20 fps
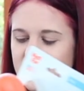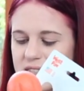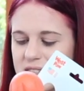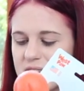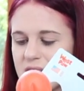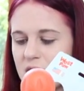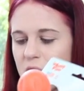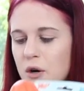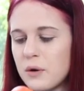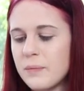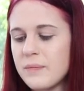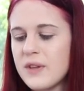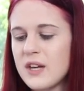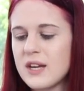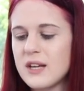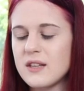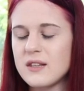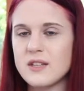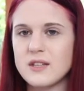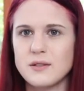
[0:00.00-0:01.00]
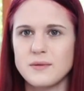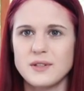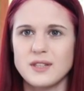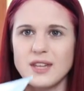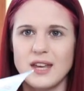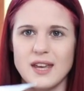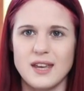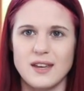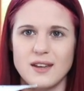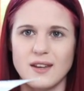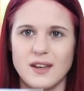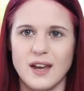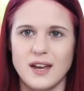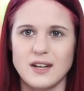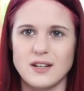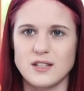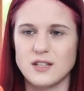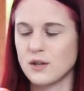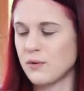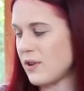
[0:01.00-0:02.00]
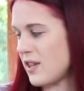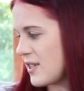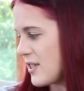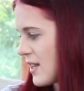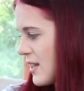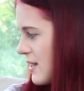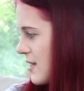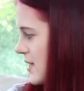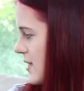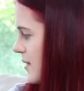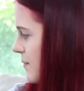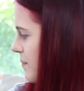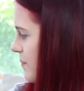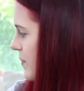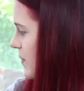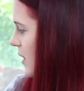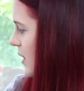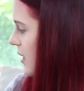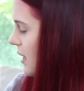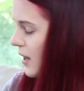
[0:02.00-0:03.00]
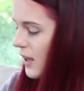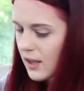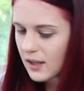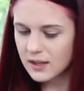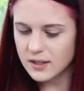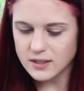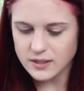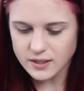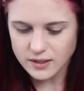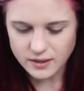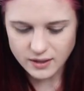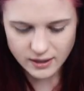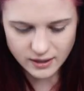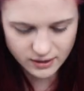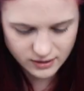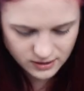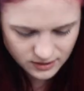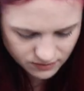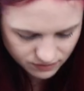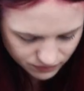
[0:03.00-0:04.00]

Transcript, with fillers: So this one like kind of squeezes. So that's